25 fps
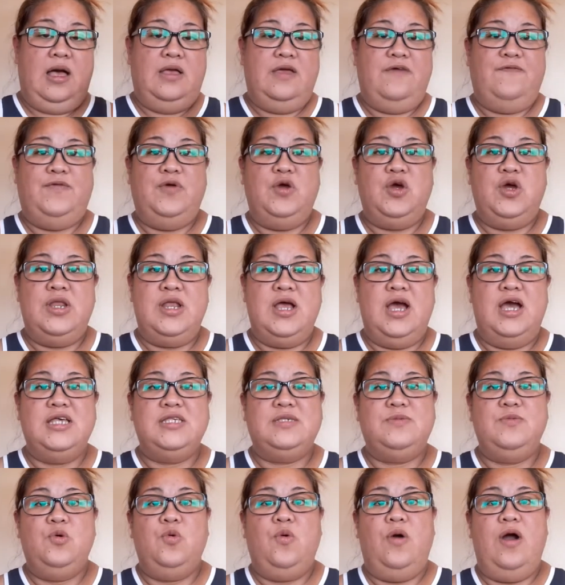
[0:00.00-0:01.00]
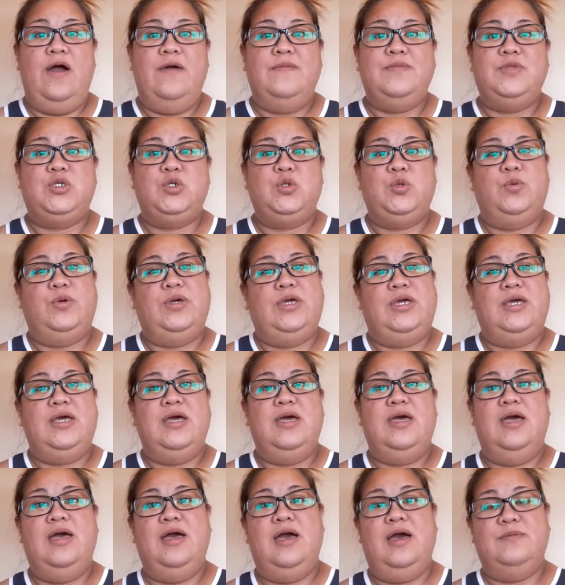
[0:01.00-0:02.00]
If you're going to ask me what I'm doing
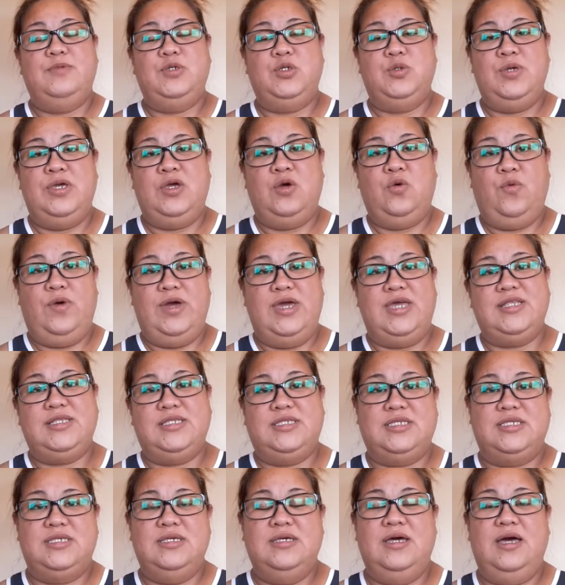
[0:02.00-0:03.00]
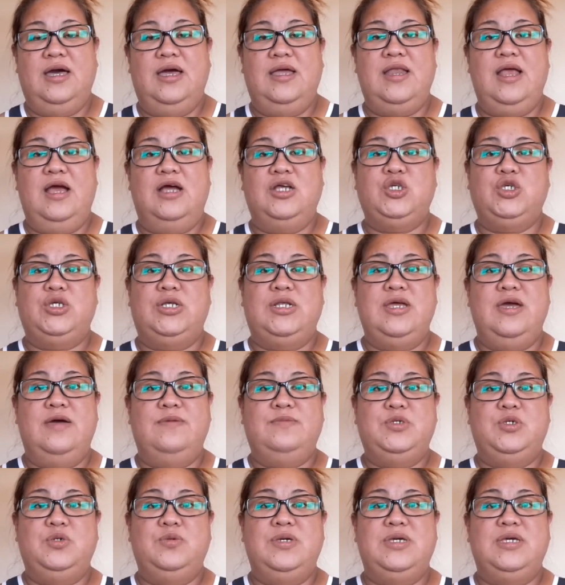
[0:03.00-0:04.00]
weights, and actually
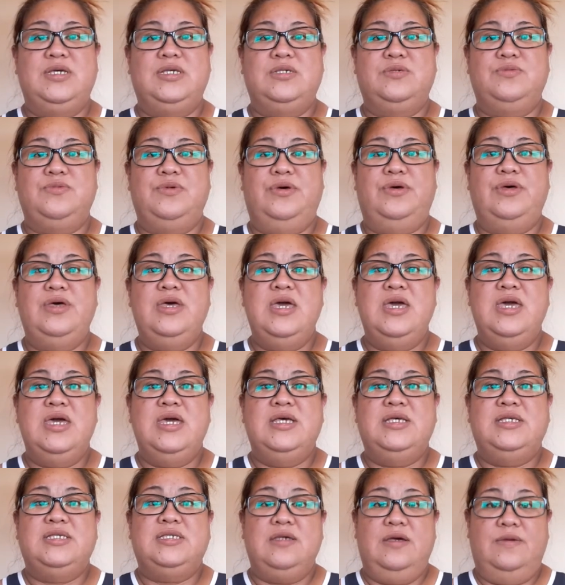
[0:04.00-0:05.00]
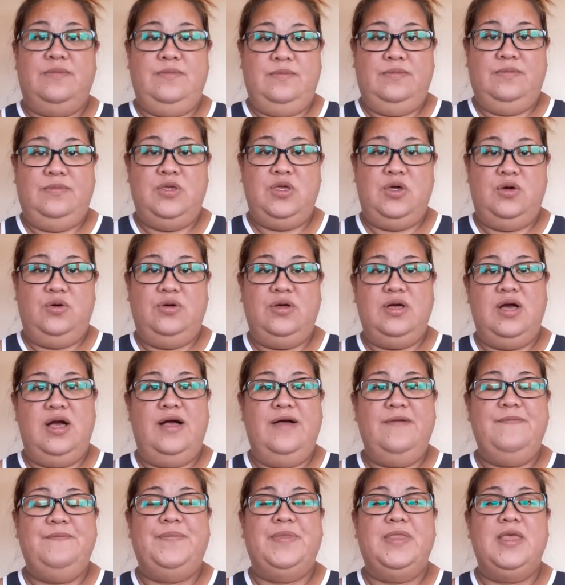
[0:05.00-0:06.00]
I'm doing as well some
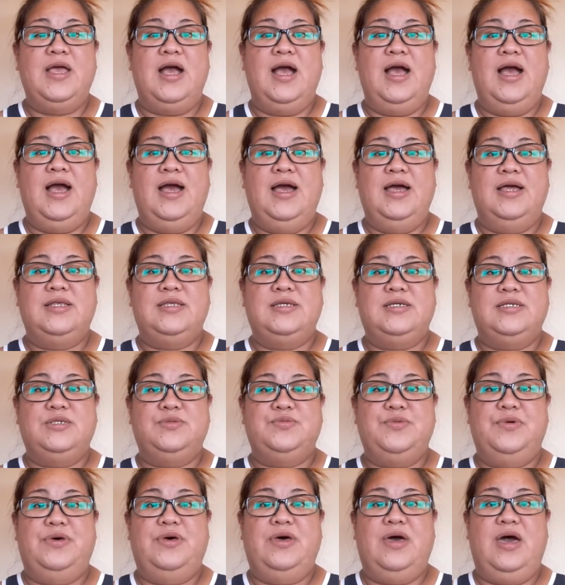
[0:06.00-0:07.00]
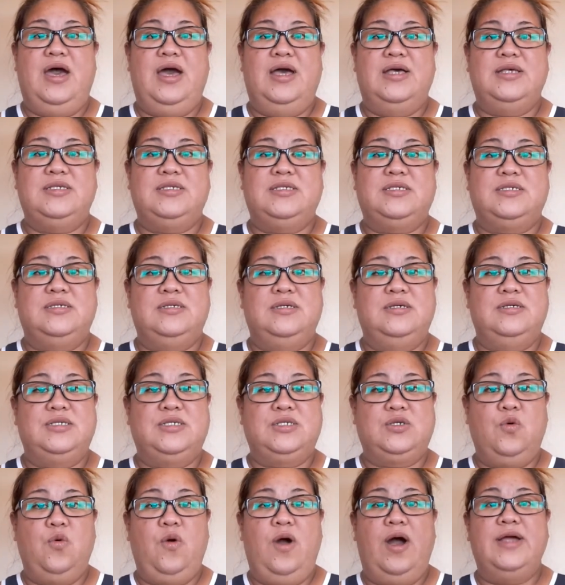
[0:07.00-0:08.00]
yoga, and as well as
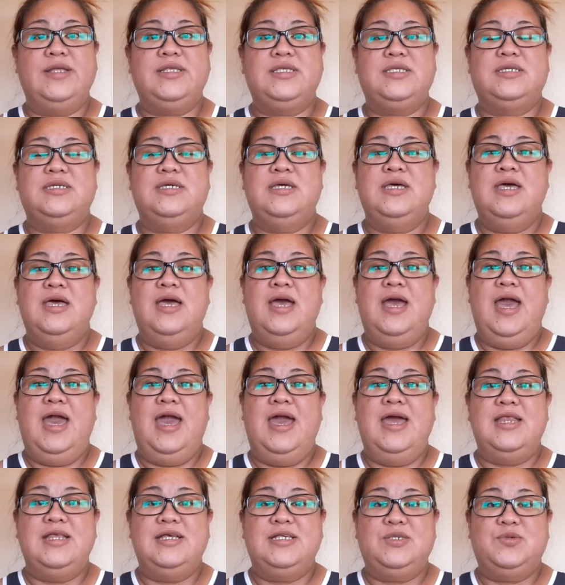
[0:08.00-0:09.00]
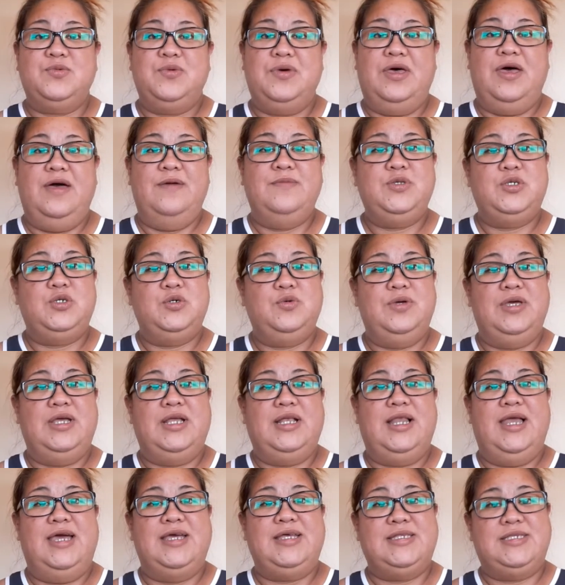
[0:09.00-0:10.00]
squat. And as well, I'm
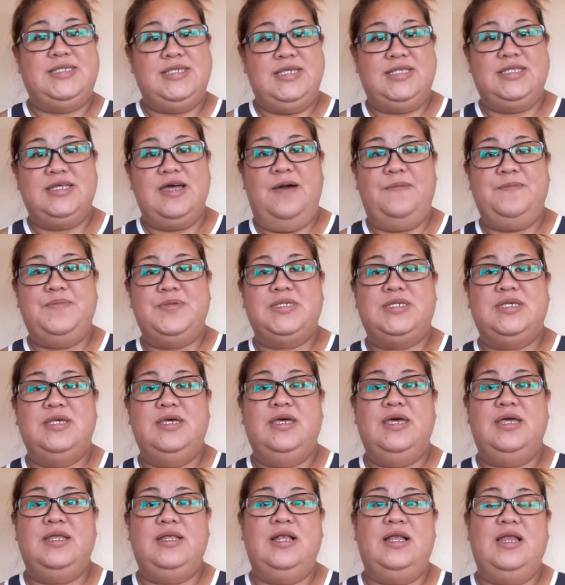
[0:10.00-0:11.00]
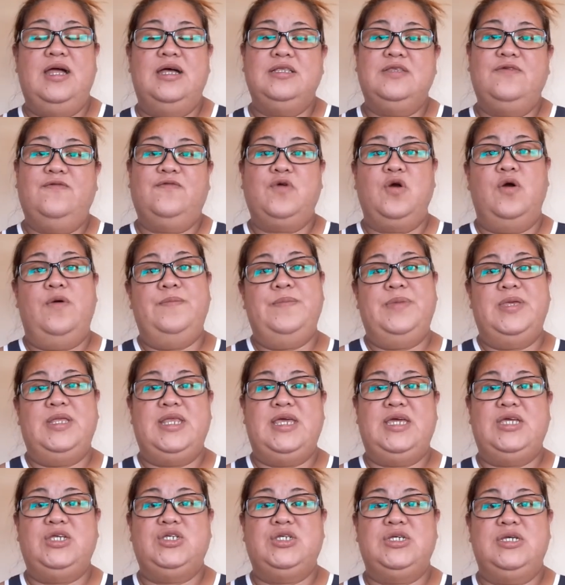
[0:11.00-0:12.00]
doing like sit-ups and a lot of
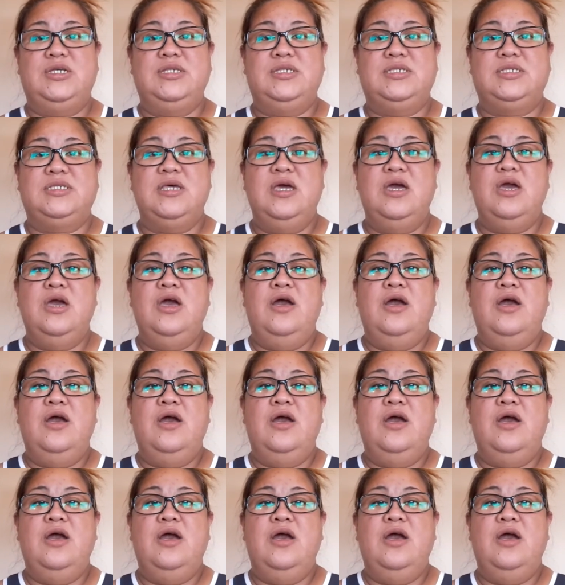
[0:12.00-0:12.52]
combinations